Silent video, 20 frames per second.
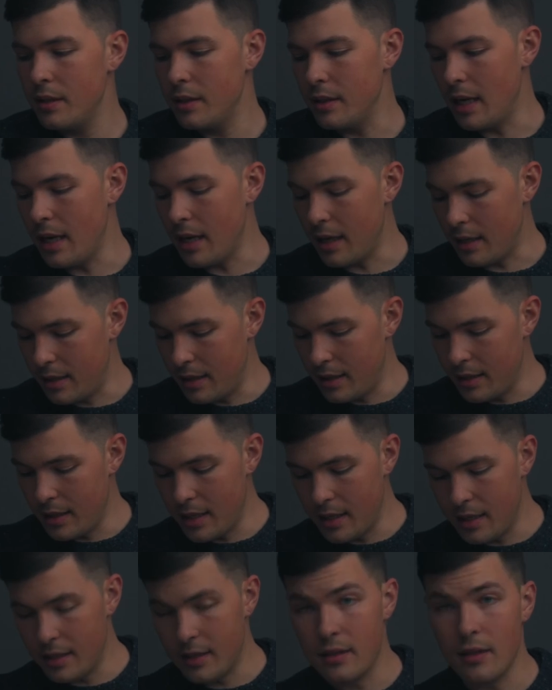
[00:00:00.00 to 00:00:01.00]
Yeah, and
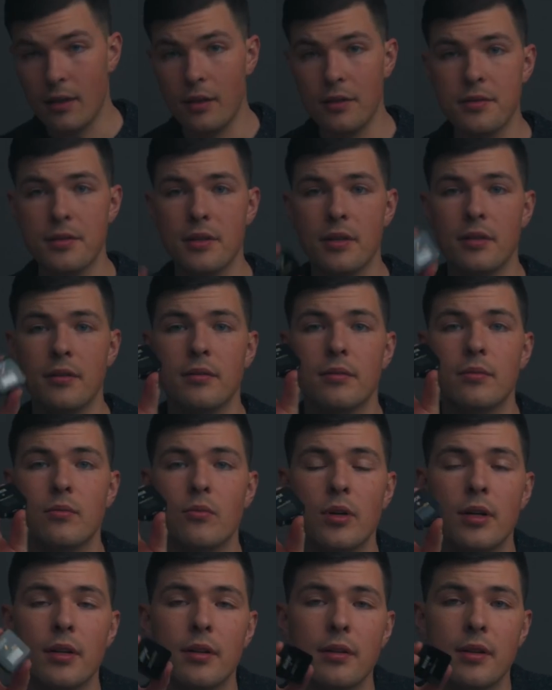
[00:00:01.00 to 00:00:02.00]
then also
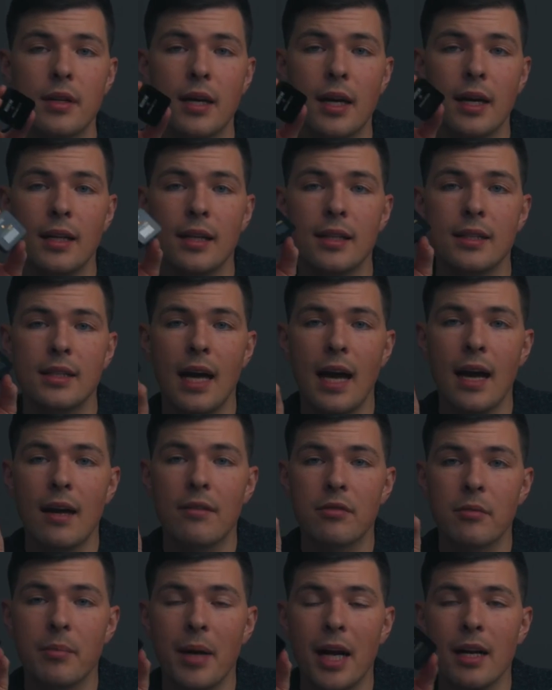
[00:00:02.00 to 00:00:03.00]
one other thing I like to add
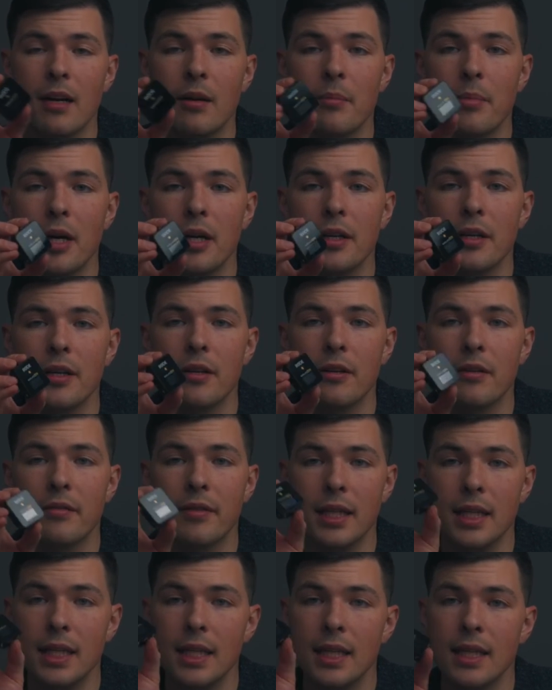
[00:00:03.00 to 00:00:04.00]
for backup audio if
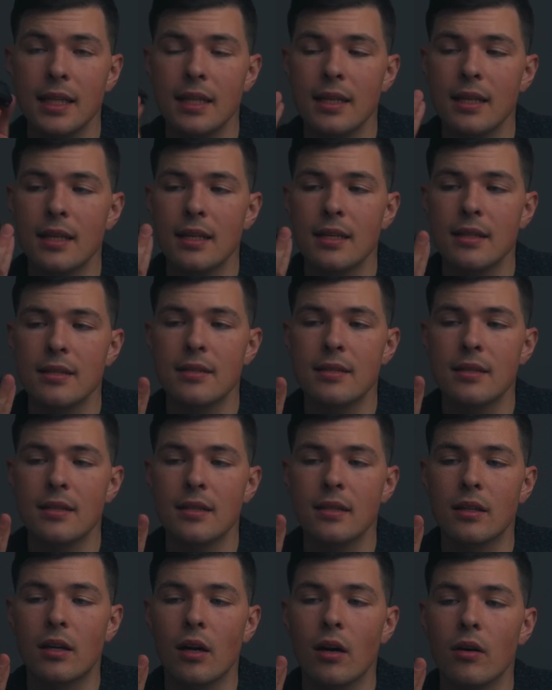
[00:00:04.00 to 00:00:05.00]
I need it is
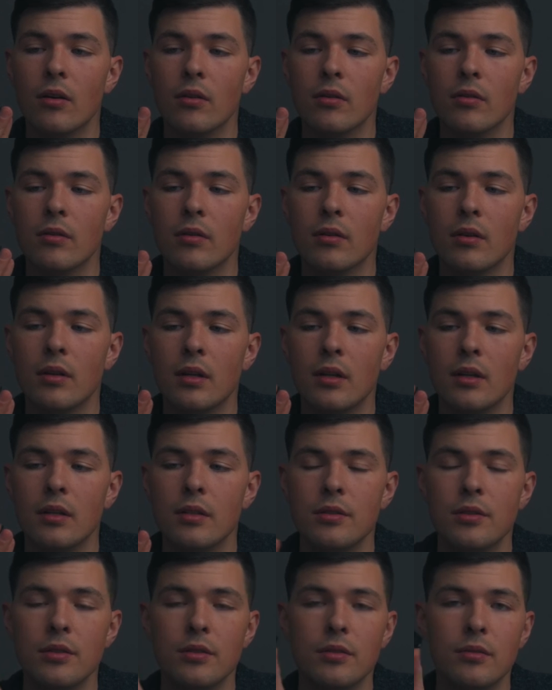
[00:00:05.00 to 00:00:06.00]
the Go
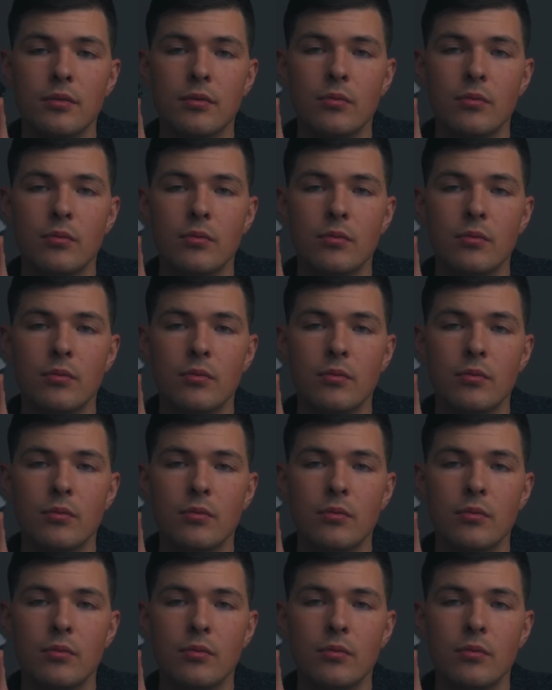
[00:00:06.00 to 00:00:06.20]
2